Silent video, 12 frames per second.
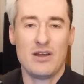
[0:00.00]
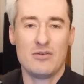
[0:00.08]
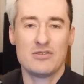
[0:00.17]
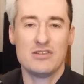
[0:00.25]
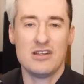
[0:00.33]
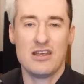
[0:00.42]
I
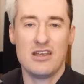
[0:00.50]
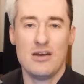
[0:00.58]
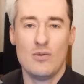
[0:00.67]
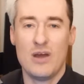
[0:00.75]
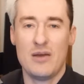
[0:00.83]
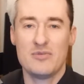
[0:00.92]
was sitting
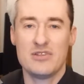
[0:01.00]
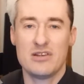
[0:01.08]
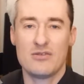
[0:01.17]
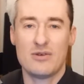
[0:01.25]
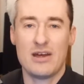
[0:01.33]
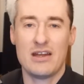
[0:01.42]
here where I'm
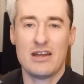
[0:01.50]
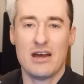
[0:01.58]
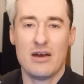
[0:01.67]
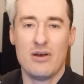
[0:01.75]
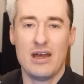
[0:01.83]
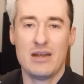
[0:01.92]
sitting right
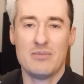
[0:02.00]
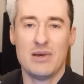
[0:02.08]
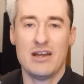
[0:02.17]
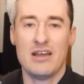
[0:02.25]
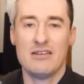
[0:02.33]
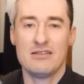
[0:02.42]
now at
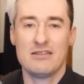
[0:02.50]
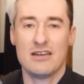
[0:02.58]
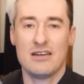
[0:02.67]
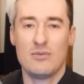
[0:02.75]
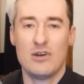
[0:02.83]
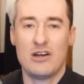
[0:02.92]
my desk
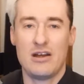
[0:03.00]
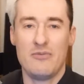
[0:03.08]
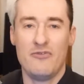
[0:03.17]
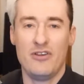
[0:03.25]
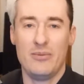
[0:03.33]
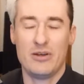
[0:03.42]
and where I'm
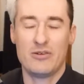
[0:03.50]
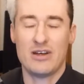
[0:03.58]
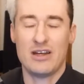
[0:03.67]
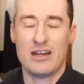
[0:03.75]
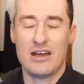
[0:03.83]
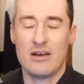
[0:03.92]
filming
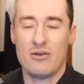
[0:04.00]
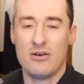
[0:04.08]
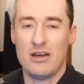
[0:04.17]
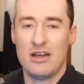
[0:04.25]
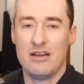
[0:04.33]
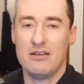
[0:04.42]
right
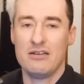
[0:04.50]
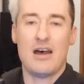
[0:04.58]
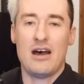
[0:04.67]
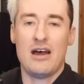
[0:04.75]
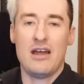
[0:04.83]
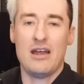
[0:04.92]
now, and
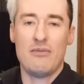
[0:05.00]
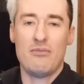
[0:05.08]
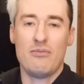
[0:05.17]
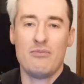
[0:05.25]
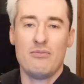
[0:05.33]
I